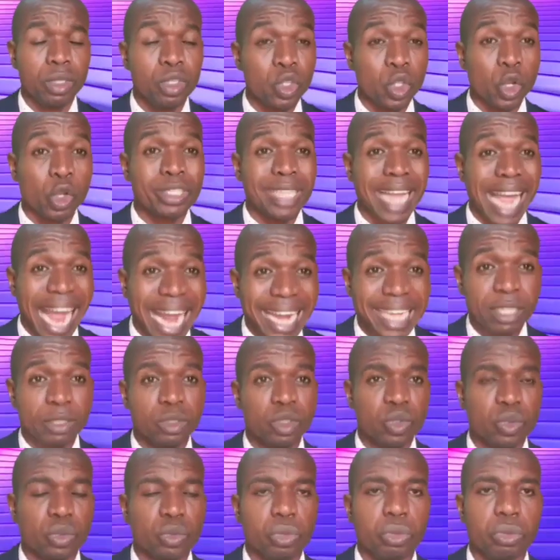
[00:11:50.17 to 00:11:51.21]
not
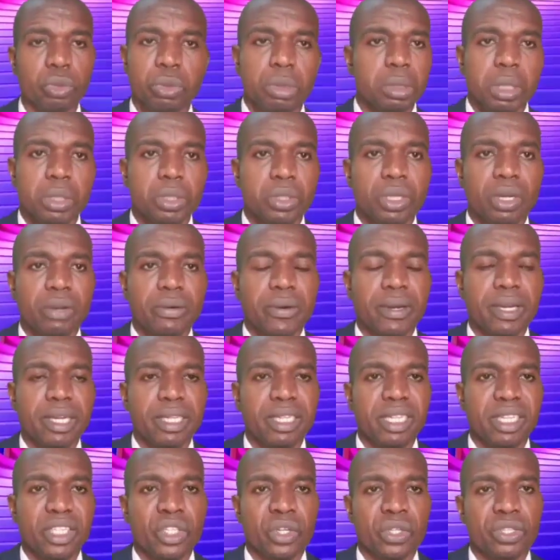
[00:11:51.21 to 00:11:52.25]
adding to you, is not really
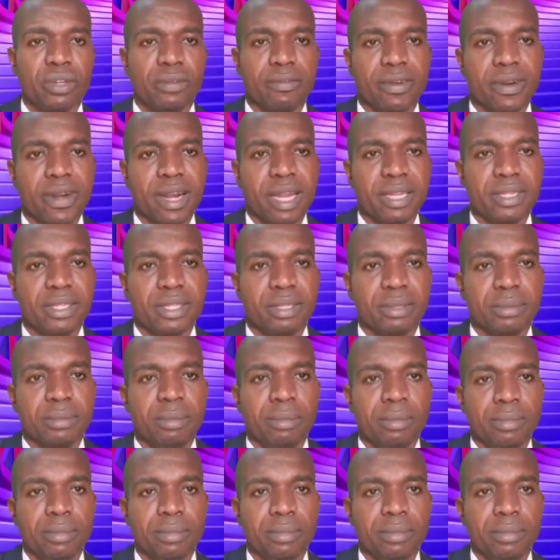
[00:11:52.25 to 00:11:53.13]
the church of Christ.